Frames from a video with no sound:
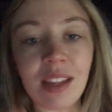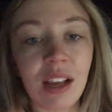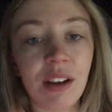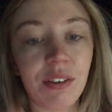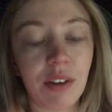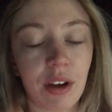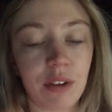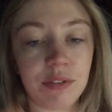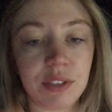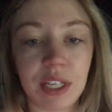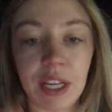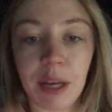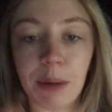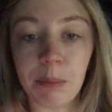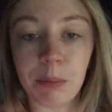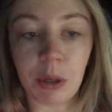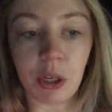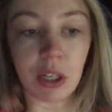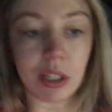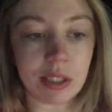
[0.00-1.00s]
if I have to
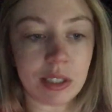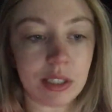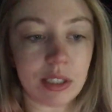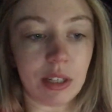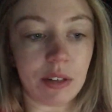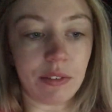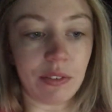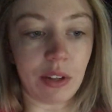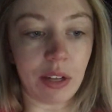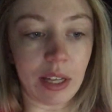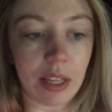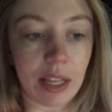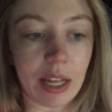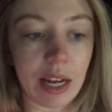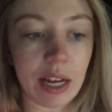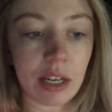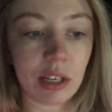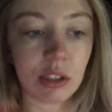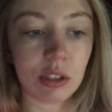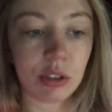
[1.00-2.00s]
get books, stuff like
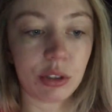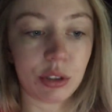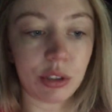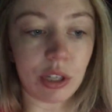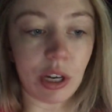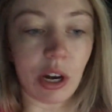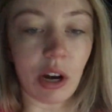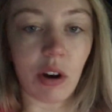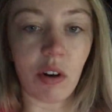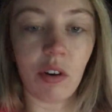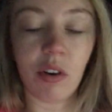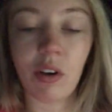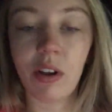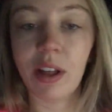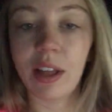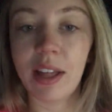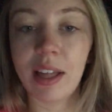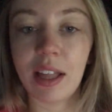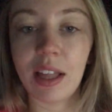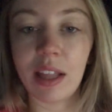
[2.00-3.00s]
that. So,
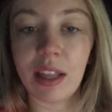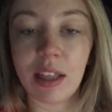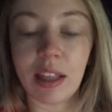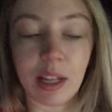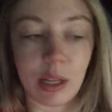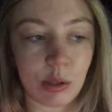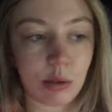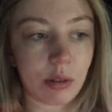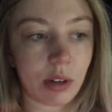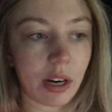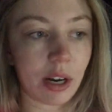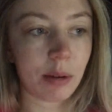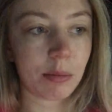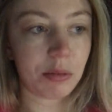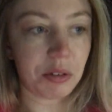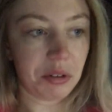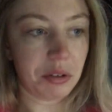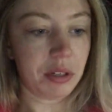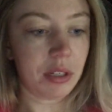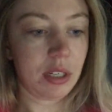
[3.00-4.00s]
that's what I'm
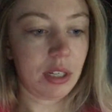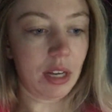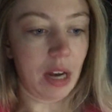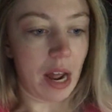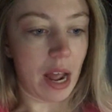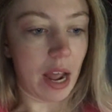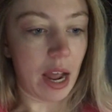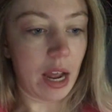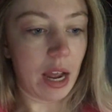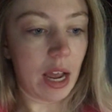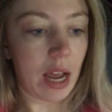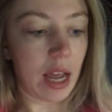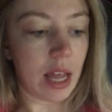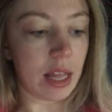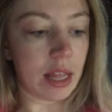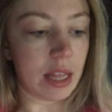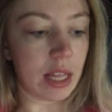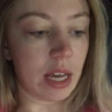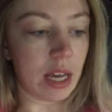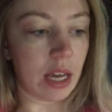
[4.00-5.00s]
doing today,
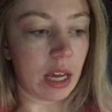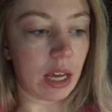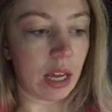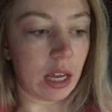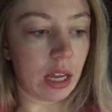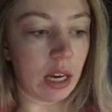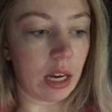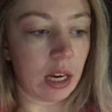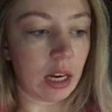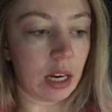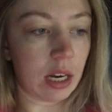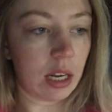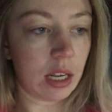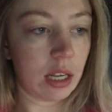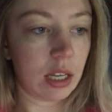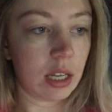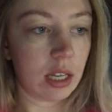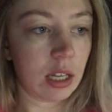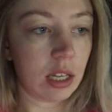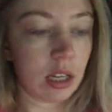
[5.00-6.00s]
and then
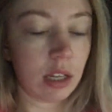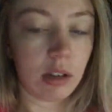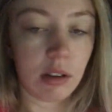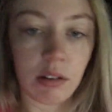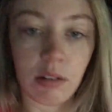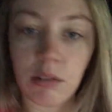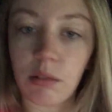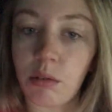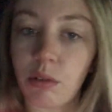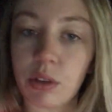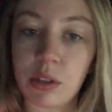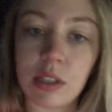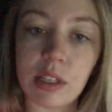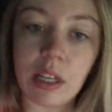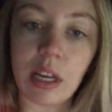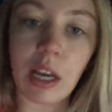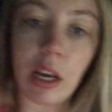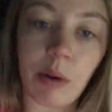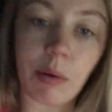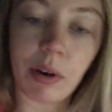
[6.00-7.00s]
we'll
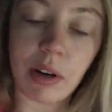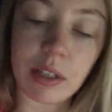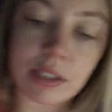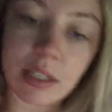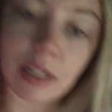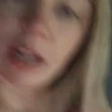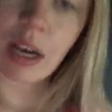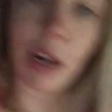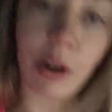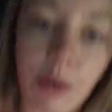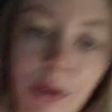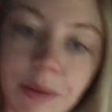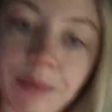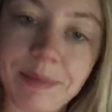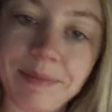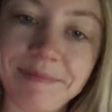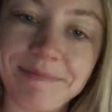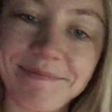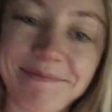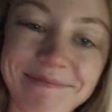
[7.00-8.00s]
see what else I got going.
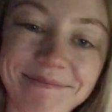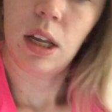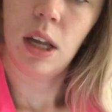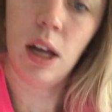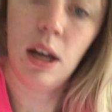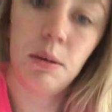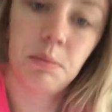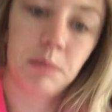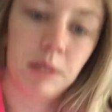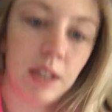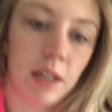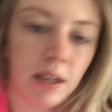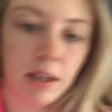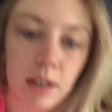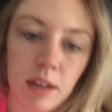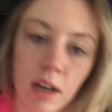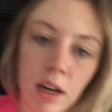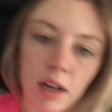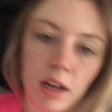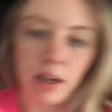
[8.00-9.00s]

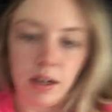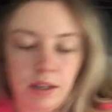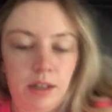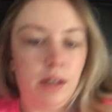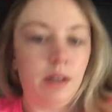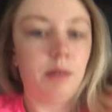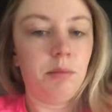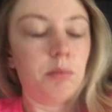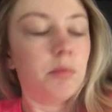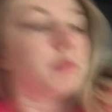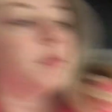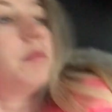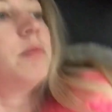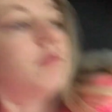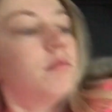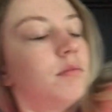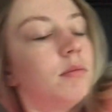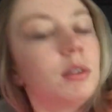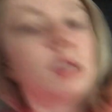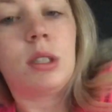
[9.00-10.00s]
Update. I'm
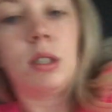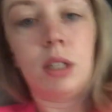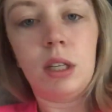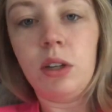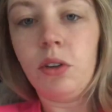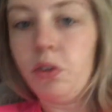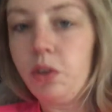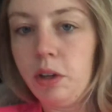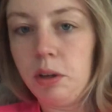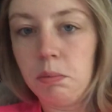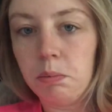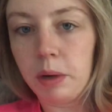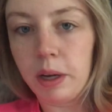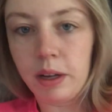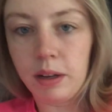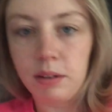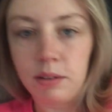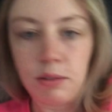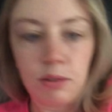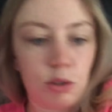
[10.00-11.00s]
still in
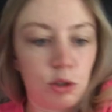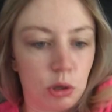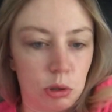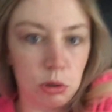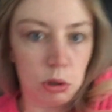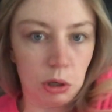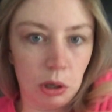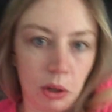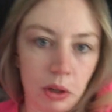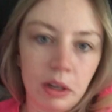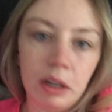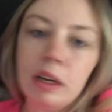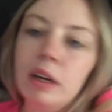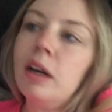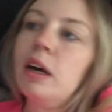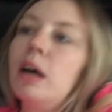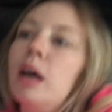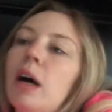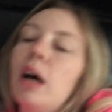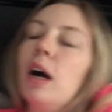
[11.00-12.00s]
bed, just chilling.
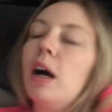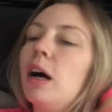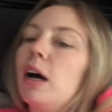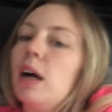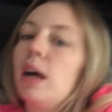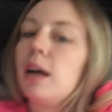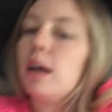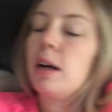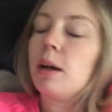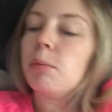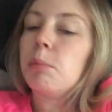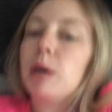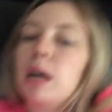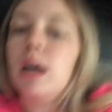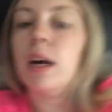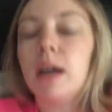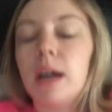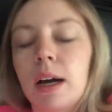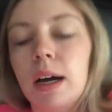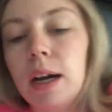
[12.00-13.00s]

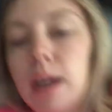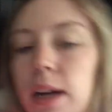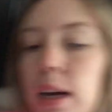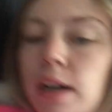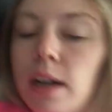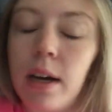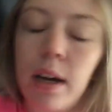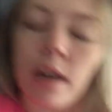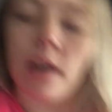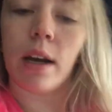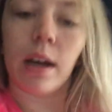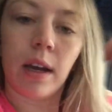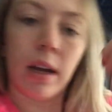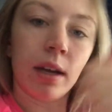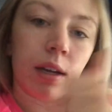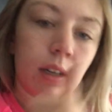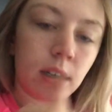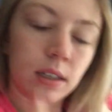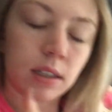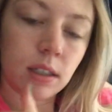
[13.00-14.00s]

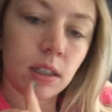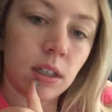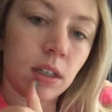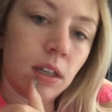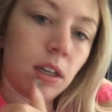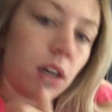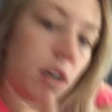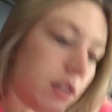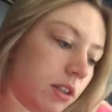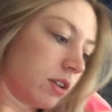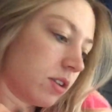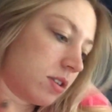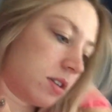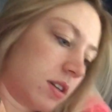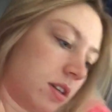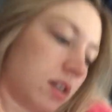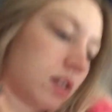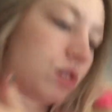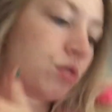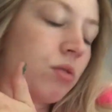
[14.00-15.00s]
I
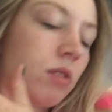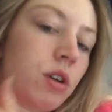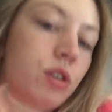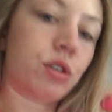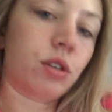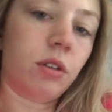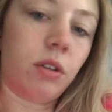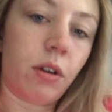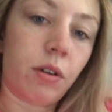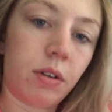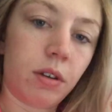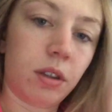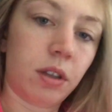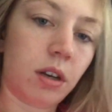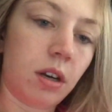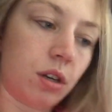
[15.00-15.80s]
unloaded the dishwasher, loaded the